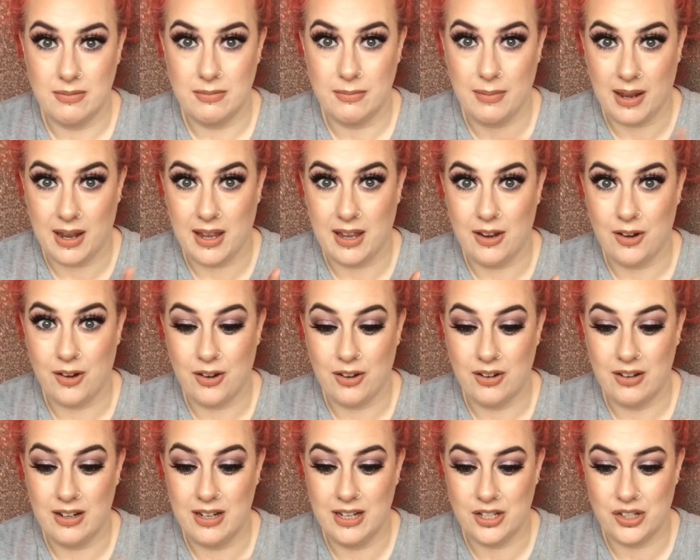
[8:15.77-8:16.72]
MAC here,
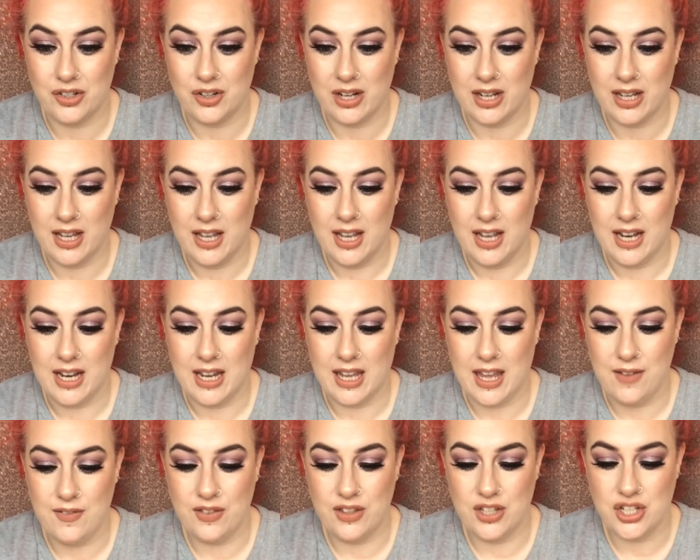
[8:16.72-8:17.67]
literally. Like
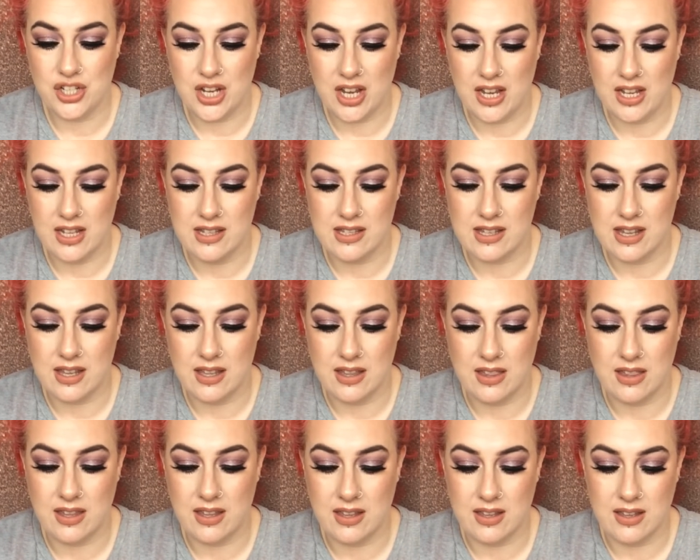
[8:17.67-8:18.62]
even the shades
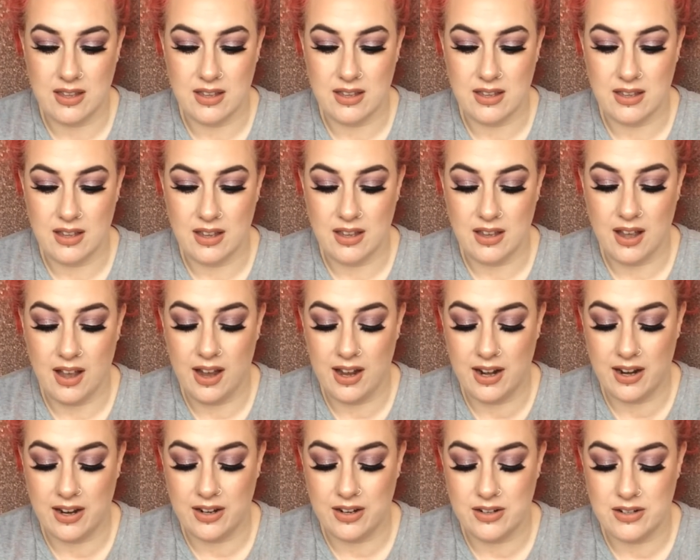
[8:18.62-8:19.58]
in the
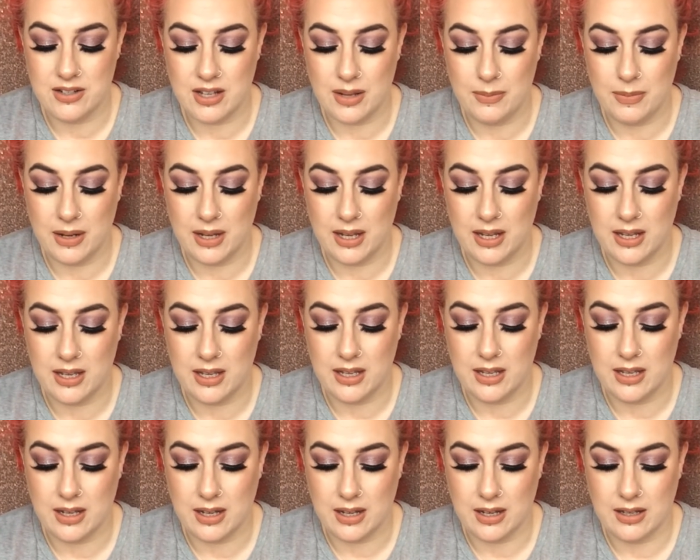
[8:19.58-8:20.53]
highlighters, I'm like,
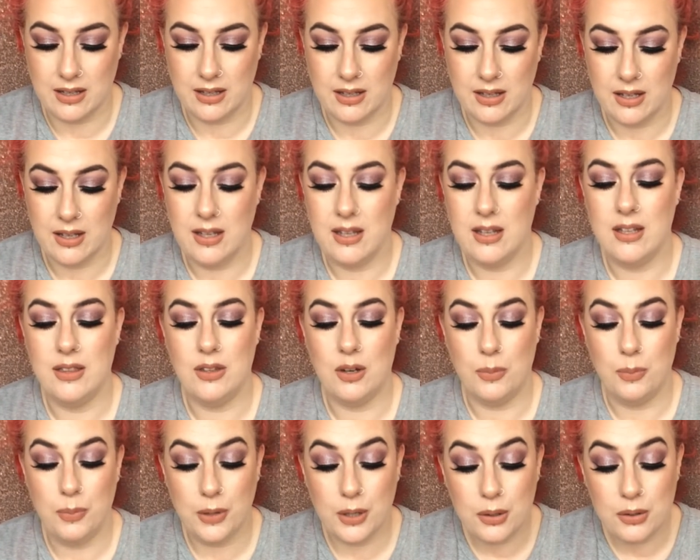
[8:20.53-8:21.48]
yeah, they're
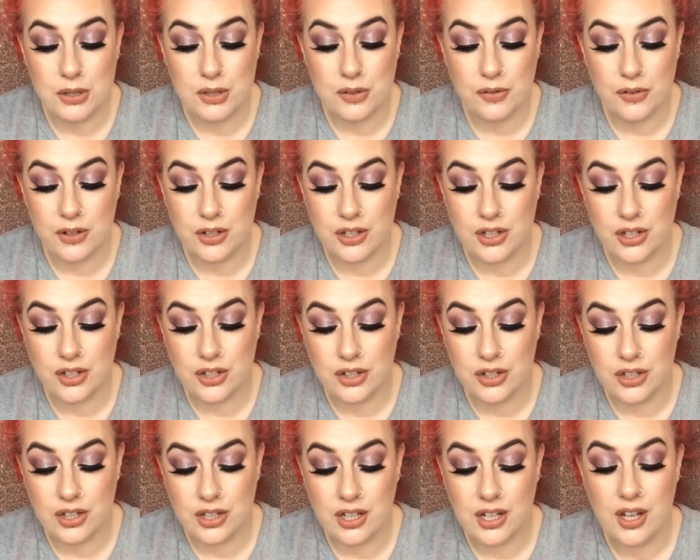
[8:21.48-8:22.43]
beautiful and
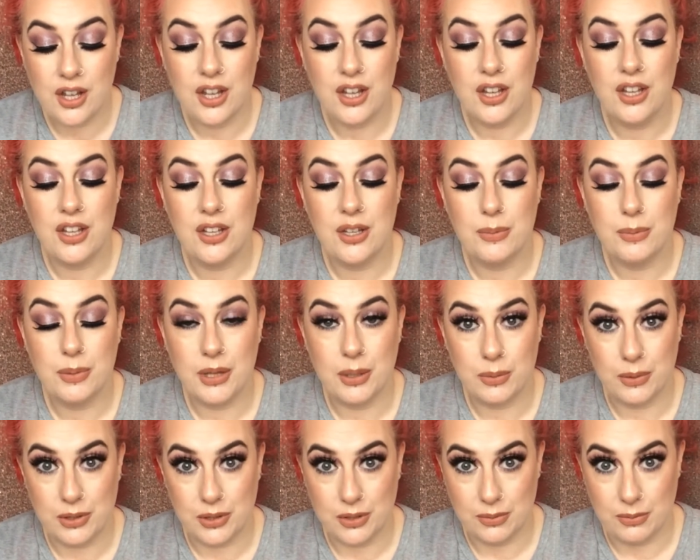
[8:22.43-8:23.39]
all, but they
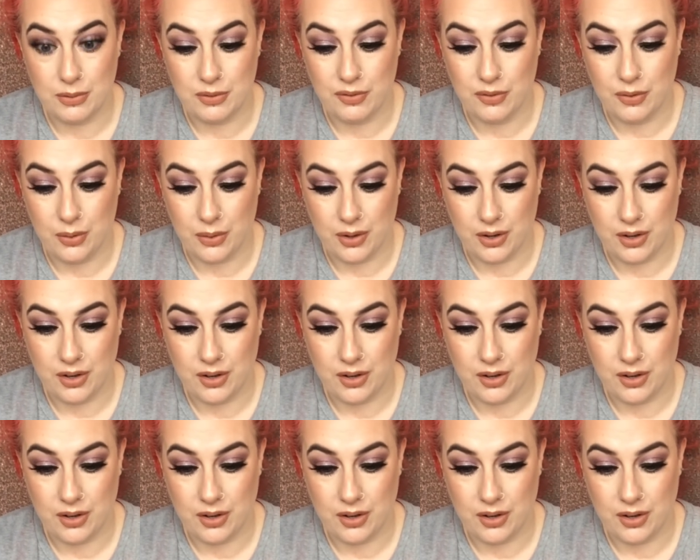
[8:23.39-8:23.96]
were done before.